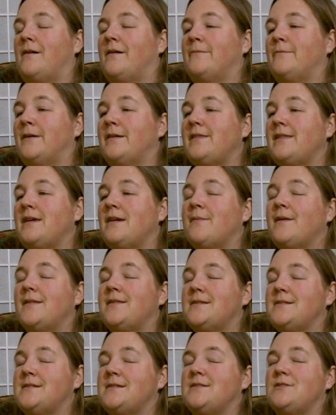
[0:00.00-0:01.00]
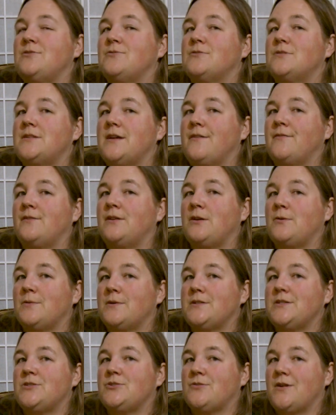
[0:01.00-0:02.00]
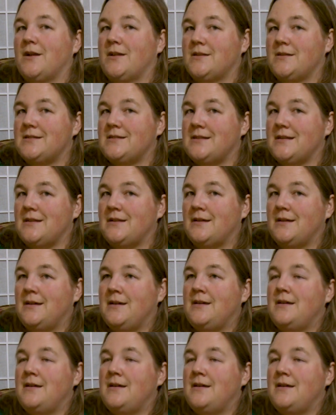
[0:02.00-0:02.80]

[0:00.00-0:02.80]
one thing about this is you'll definitely want to trellis it,